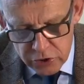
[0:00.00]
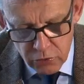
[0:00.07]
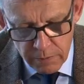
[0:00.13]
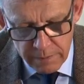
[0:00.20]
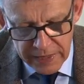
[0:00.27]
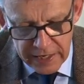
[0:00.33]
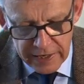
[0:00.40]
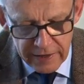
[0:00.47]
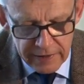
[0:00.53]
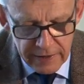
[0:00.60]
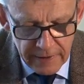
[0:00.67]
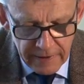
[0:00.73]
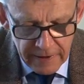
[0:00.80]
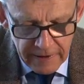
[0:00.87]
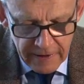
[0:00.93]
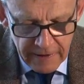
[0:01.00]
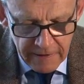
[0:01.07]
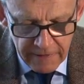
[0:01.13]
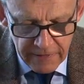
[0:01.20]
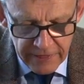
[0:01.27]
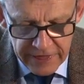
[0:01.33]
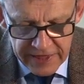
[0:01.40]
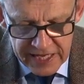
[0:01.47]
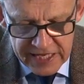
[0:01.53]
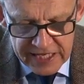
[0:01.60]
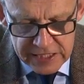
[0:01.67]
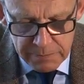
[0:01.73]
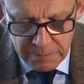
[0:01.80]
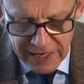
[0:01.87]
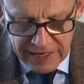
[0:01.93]
2 billion,
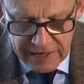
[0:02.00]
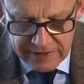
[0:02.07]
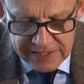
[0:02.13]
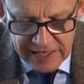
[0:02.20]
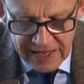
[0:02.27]
these billions,